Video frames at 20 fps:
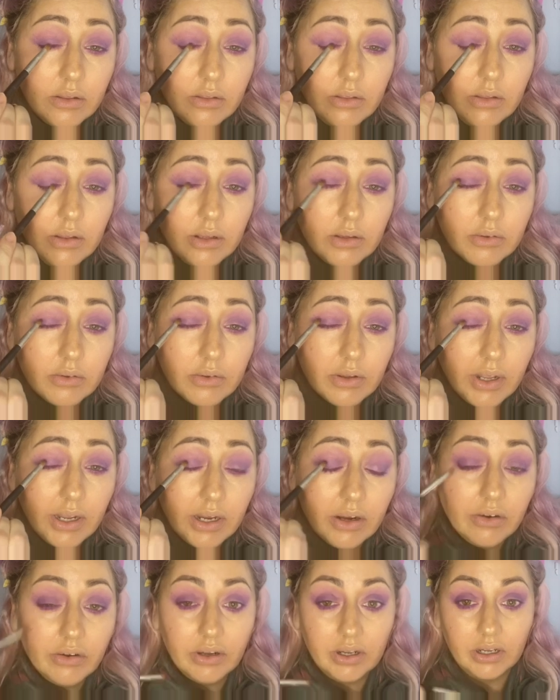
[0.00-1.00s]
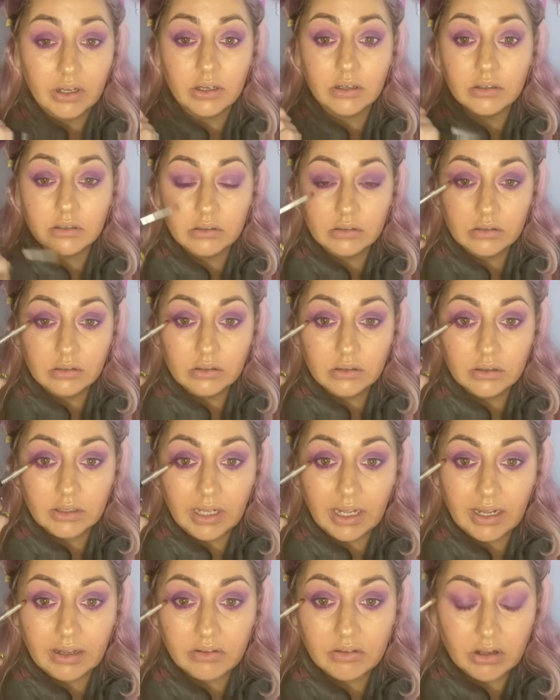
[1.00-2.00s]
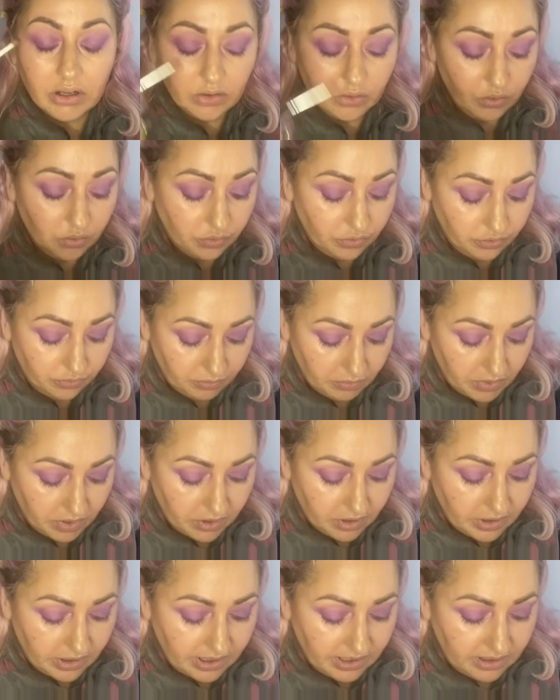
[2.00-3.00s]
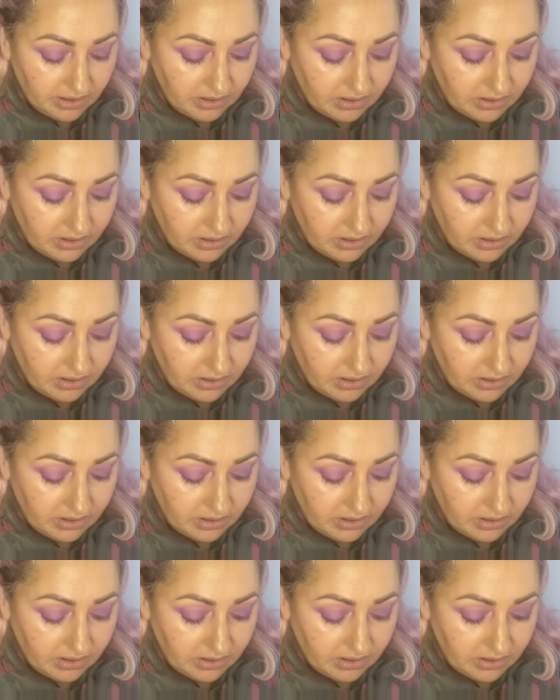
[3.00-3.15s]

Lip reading: this area, the outside corner of my eye.